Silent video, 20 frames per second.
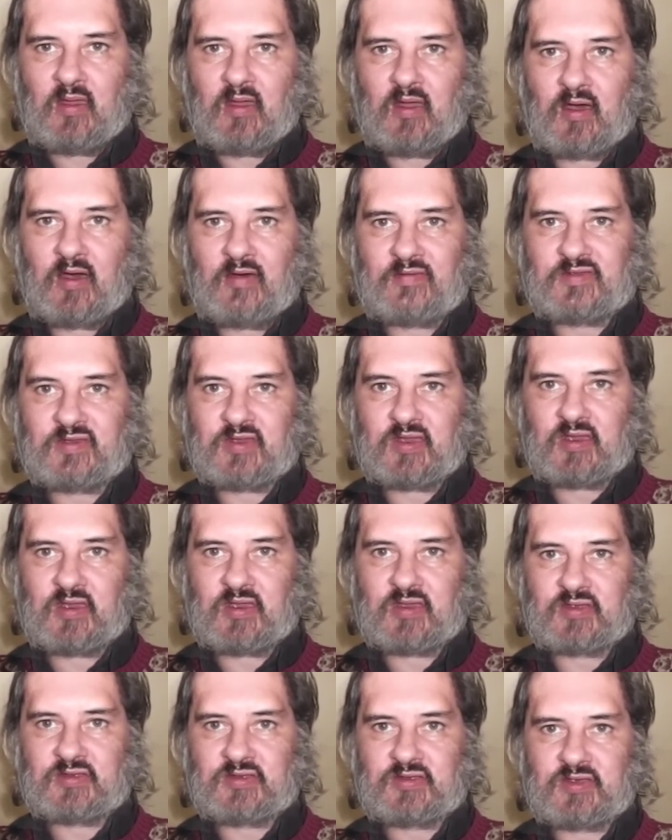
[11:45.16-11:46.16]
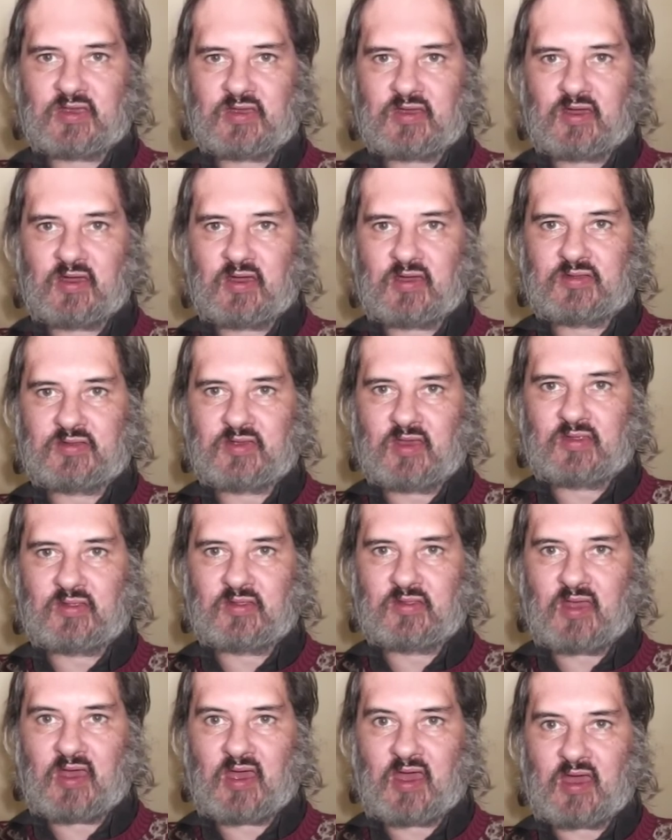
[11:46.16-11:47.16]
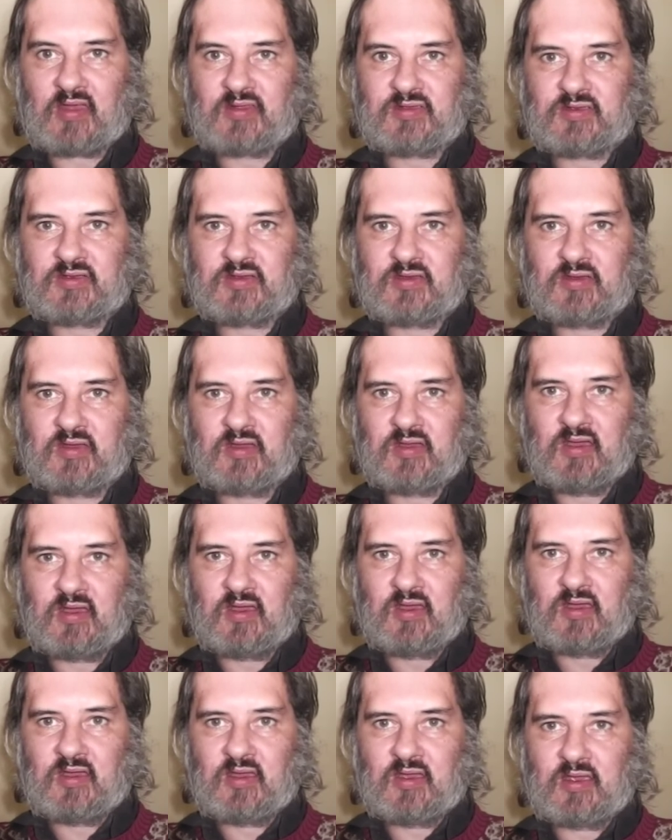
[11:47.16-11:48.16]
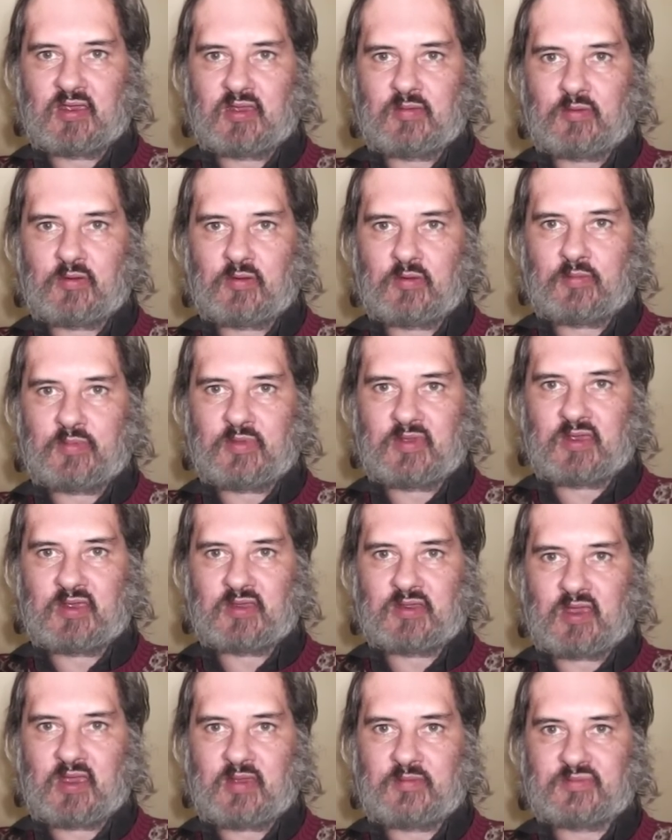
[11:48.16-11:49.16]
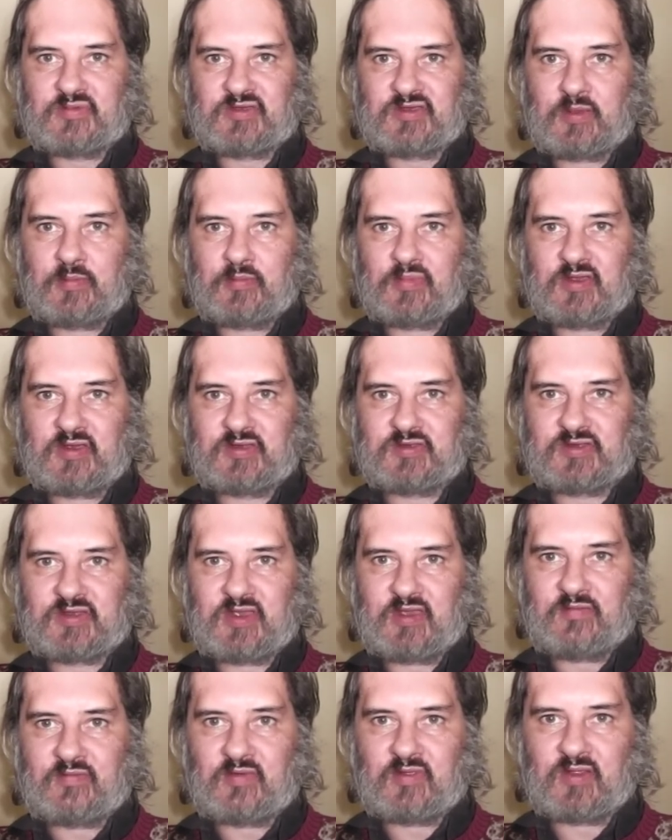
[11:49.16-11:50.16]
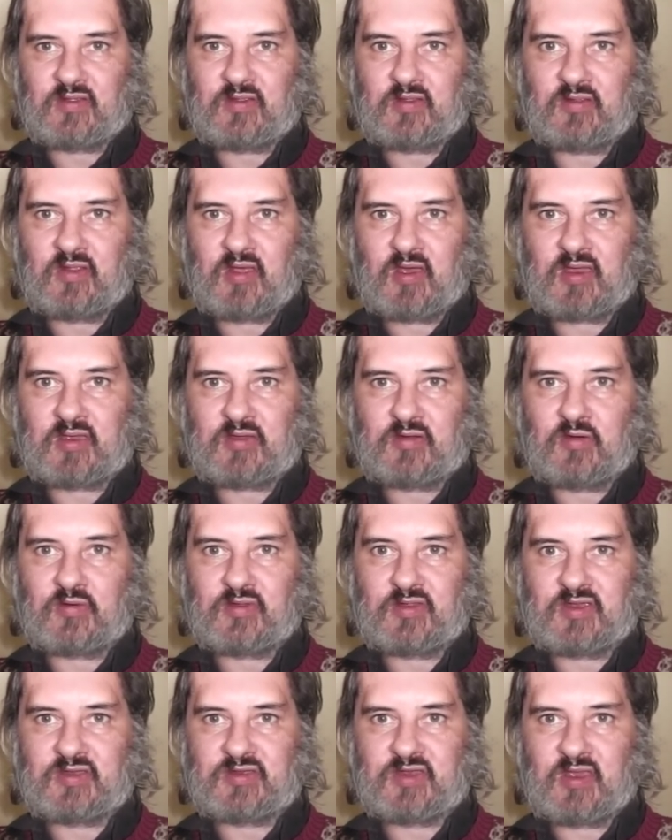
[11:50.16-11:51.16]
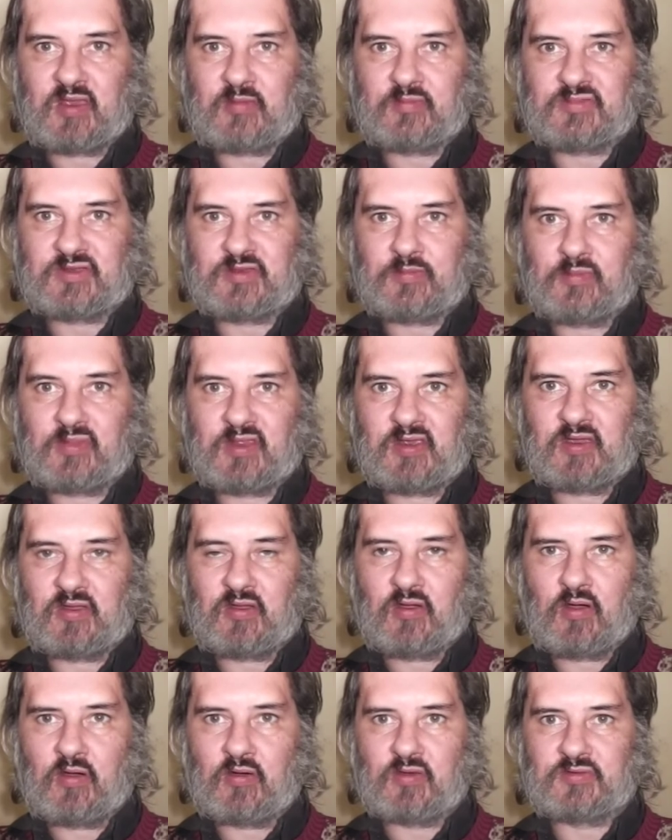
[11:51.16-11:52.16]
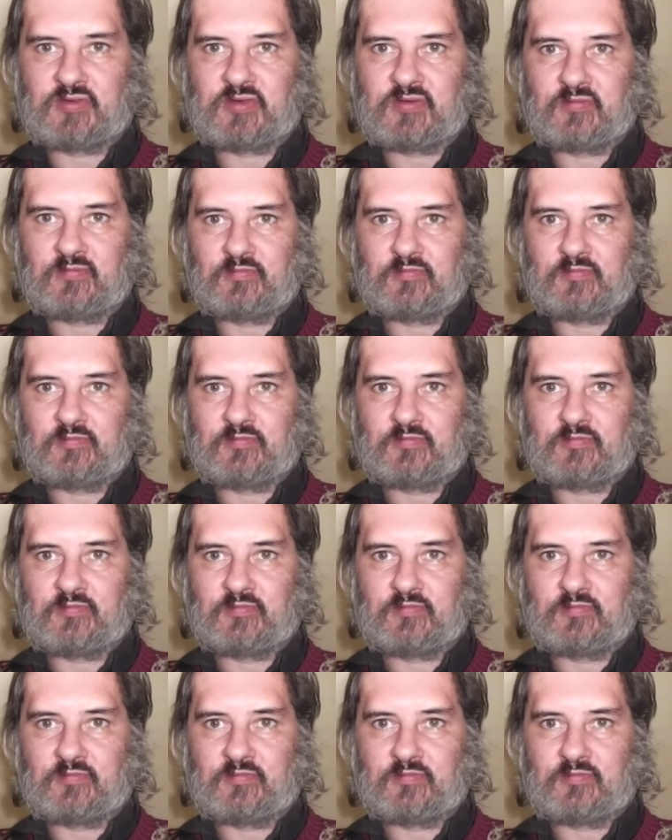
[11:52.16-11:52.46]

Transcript: After he has done that, he will be named simply Stephen, like God is named simply God.